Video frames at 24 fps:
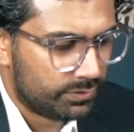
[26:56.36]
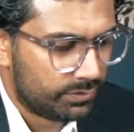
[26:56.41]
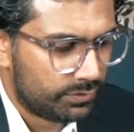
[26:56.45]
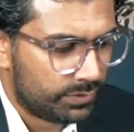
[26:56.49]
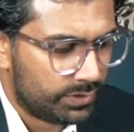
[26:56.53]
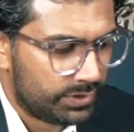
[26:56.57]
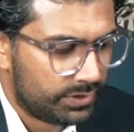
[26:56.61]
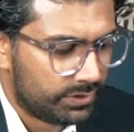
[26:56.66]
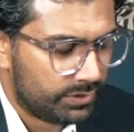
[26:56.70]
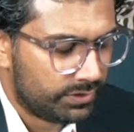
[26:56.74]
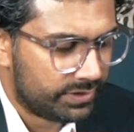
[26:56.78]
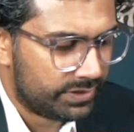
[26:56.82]
when
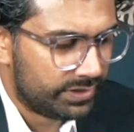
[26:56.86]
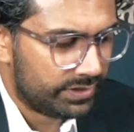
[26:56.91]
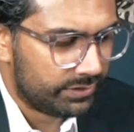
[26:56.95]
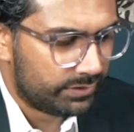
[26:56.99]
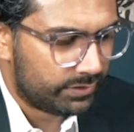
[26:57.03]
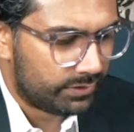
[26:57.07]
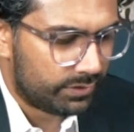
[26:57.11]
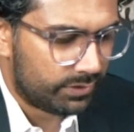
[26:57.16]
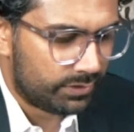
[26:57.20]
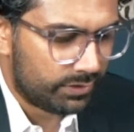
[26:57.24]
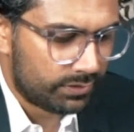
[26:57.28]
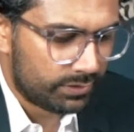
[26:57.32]
you look at
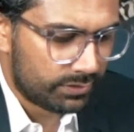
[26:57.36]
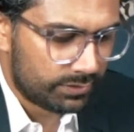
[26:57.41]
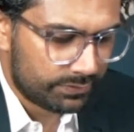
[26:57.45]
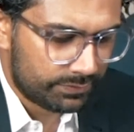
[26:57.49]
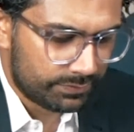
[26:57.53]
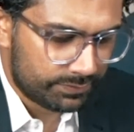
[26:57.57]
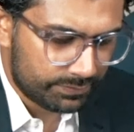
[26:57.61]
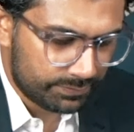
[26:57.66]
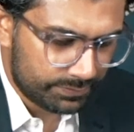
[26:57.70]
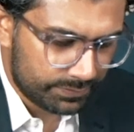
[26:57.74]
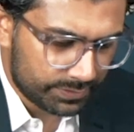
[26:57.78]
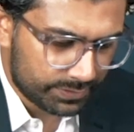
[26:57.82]
all
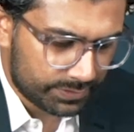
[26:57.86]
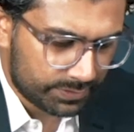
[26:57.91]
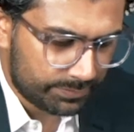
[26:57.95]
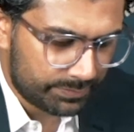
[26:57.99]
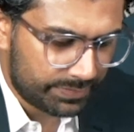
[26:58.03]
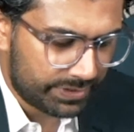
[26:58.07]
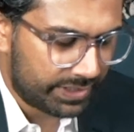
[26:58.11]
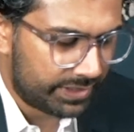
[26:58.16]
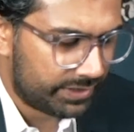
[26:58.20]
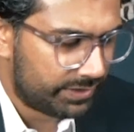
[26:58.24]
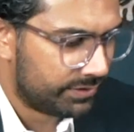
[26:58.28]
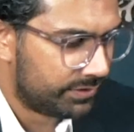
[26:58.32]
of your
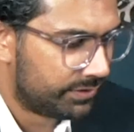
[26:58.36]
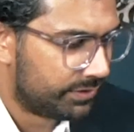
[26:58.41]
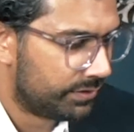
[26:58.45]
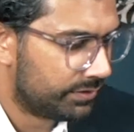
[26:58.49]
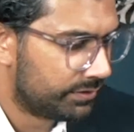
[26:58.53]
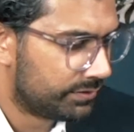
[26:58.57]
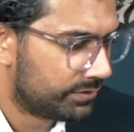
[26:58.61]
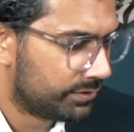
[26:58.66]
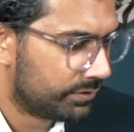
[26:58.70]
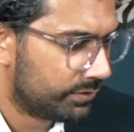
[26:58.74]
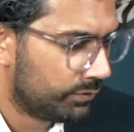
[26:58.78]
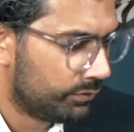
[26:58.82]

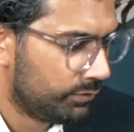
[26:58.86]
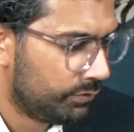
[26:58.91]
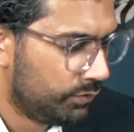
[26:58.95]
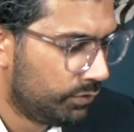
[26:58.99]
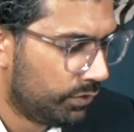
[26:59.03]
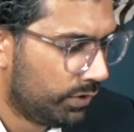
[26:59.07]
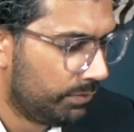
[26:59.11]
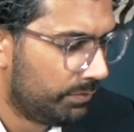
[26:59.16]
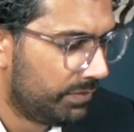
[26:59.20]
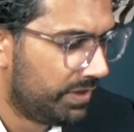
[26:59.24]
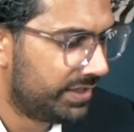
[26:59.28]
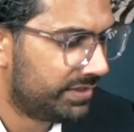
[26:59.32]
competitors,
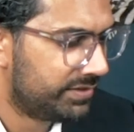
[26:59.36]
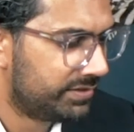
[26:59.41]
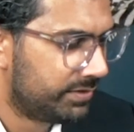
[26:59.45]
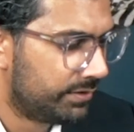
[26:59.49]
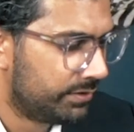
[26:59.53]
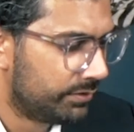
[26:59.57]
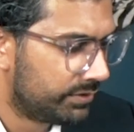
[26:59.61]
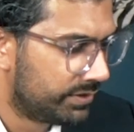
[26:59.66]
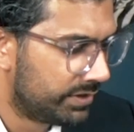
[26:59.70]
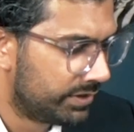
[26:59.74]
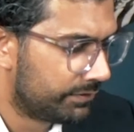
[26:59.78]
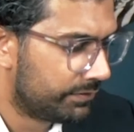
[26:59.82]
what makes
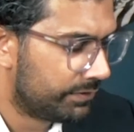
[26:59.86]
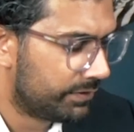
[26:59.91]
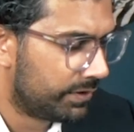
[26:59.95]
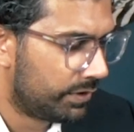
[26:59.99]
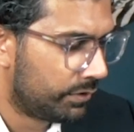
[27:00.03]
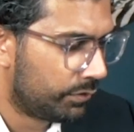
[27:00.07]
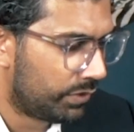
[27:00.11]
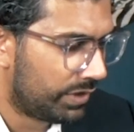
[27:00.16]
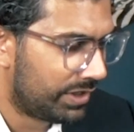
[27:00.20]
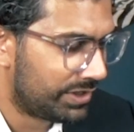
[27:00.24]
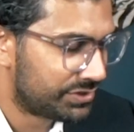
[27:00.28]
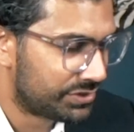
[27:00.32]
you different,
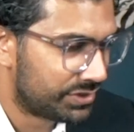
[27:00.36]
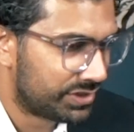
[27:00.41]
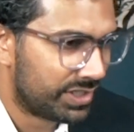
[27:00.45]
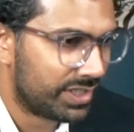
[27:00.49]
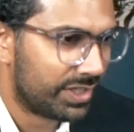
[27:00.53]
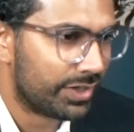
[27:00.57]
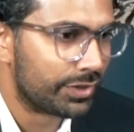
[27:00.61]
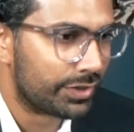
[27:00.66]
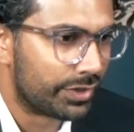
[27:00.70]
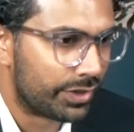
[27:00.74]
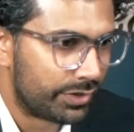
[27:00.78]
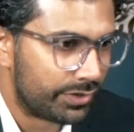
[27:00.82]
and why should
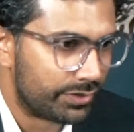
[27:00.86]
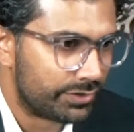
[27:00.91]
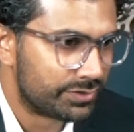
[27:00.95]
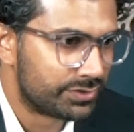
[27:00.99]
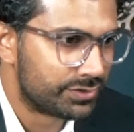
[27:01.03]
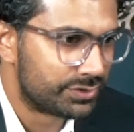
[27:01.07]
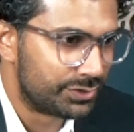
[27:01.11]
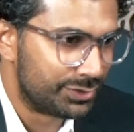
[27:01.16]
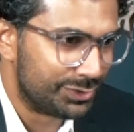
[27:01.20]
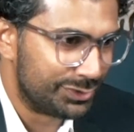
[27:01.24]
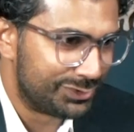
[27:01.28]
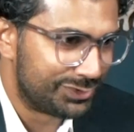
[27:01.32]
Calgarians
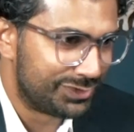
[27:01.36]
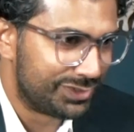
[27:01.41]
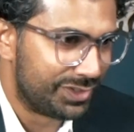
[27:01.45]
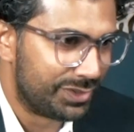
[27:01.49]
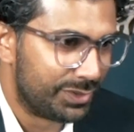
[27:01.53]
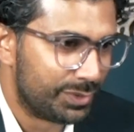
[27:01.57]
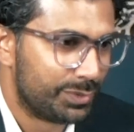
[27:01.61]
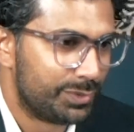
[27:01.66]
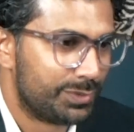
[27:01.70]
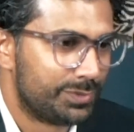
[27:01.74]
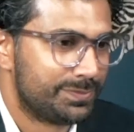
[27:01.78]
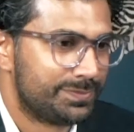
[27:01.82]
choose
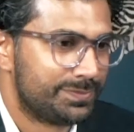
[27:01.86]
you?